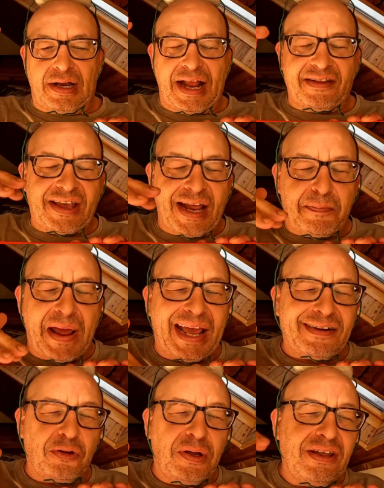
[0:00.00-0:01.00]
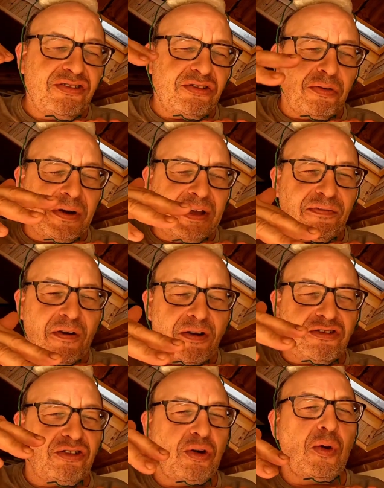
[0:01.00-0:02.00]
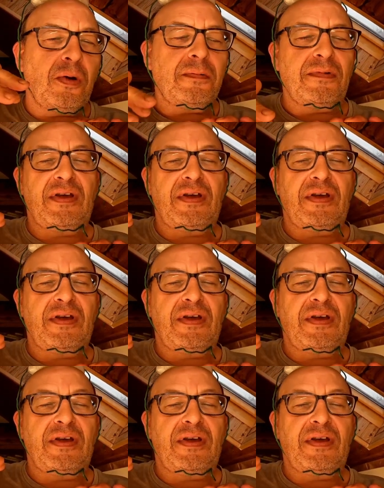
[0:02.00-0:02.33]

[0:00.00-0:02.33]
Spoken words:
let's get back to history first too.